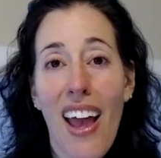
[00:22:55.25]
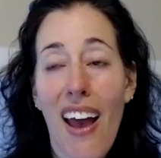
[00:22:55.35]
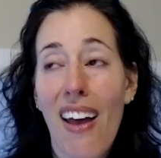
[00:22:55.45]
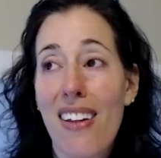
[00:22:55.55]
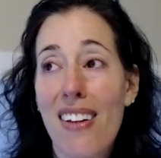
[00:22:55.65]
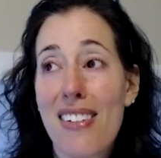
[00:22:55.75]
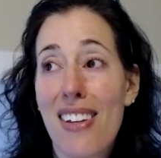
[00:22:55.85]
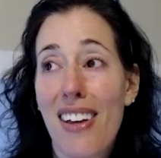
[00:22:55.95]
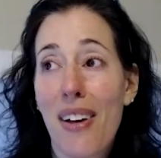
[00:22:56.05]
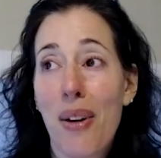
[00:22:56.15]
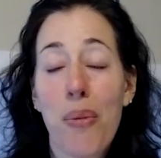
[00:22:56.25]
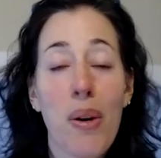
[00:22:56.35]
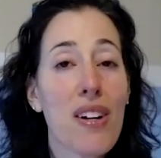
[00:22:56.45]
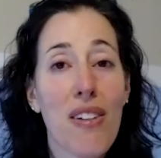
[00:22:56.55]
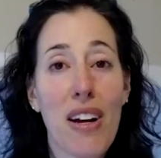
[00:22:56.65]
And
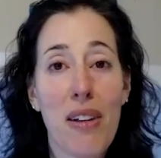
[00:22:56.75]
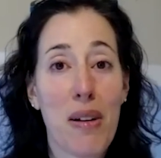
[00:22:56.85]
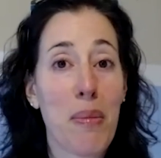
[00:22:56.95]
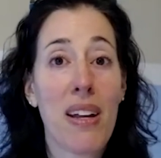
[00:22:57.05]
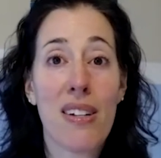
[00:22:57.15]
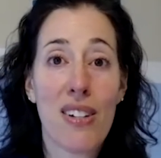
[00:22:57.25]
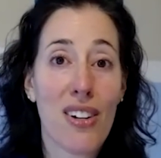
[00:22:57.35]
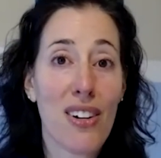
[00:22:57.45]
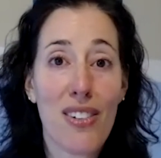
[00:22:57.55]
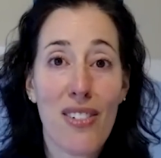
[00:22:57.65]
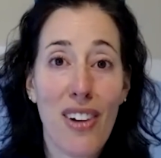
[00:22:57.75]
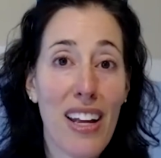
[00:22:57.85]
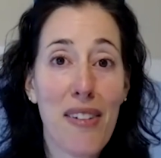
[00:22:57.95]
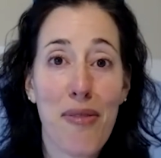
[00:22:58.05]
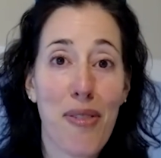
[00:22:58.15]
what a great reminder,
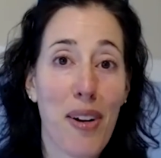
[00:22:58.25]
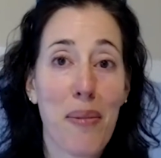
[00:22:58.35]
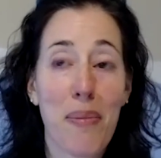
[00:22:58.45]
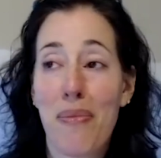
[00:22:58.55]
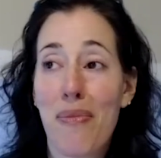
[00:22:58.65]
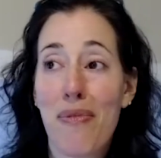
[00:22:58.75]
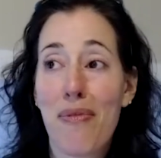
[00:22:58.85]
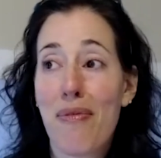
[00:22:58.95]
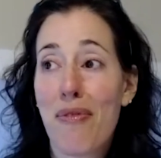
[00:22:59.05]
right? From